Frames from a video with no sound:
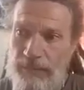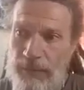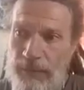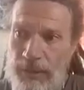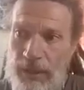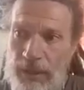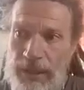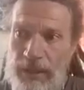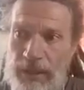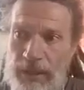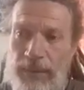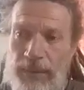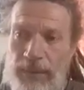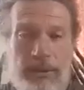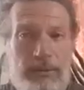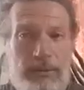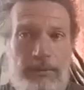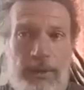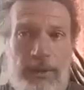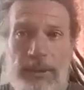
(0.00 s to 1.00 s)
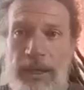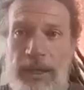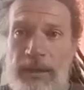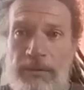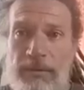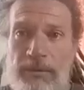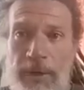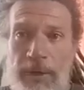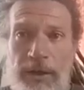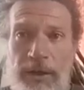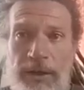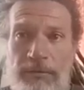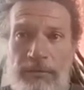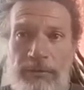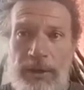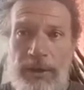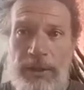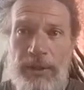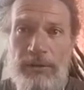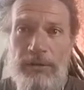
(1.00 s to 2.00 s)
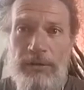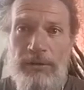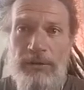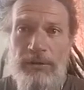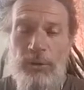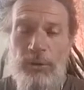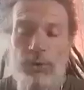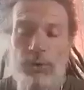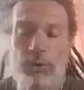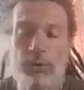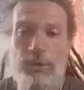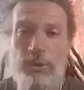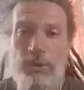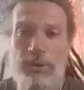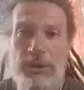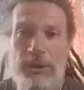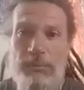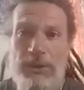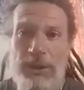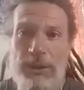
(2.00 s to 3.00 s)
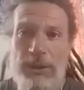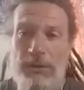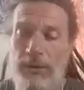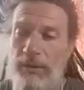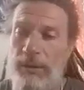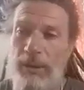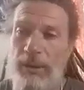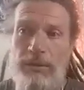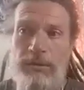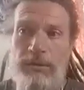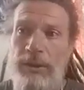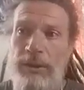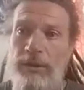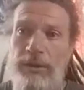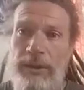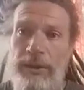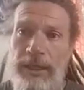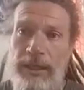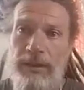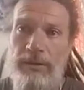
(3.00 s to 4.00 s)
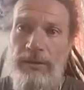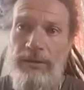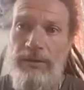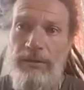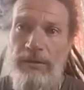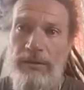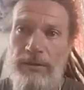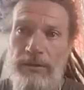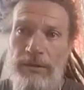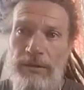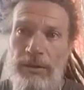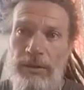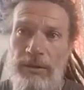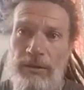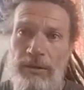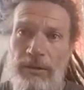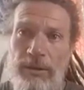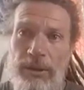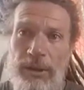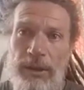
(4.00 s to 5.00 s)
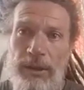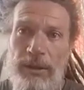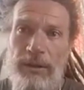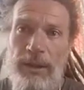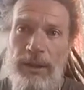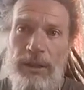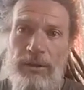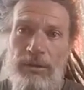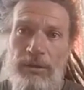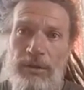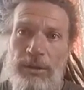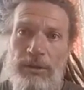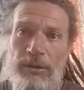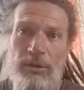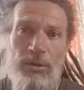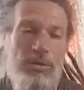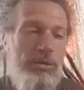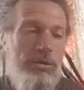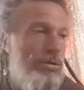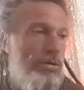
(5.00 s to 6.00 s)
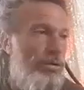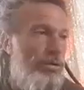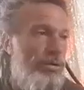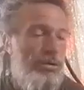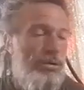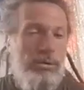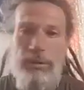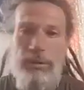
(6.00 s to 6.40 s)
like my Native American friends who do eat meat, they'll deer dance, they do this whole